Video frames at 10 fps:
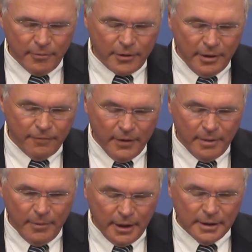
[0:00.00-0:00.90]
say
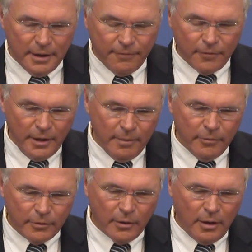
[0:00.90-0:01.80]
fundamentally, for him
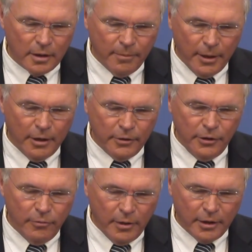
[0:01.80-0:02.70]
to talk about
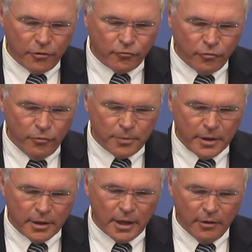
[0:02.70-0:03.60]
U.S. troops
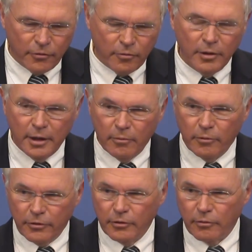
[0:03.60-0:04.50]
in South Korea
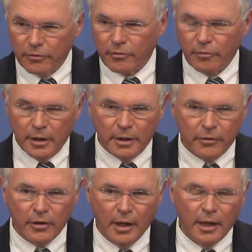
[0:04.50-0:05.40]
with the North
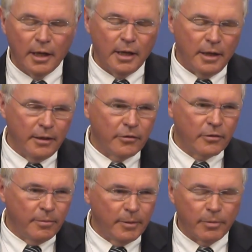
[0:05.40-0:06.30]
Koreans is,
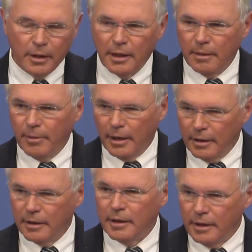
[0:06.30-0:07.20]
to be polite
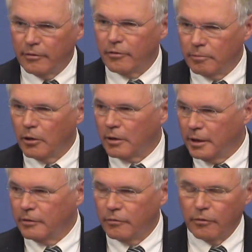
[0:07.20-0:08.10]
about it, his
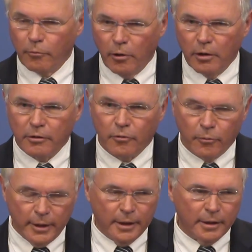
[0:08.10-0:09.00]
talking to the wrong
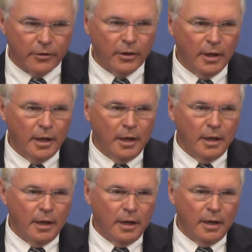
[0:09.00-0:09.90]
Koreans.
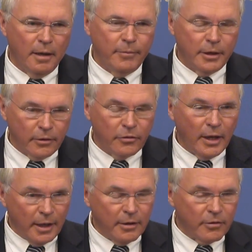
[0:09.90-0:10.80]
Because
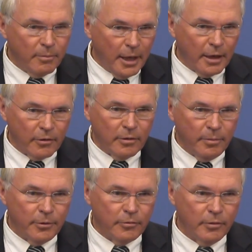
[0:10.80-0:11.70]
that is a matter
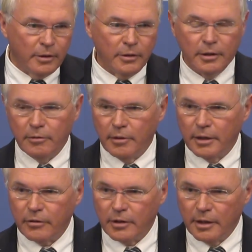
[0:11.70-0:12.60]
between the
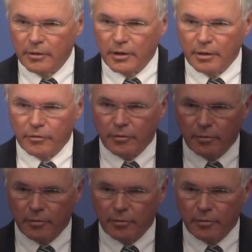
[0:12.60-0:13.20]
U.S. and South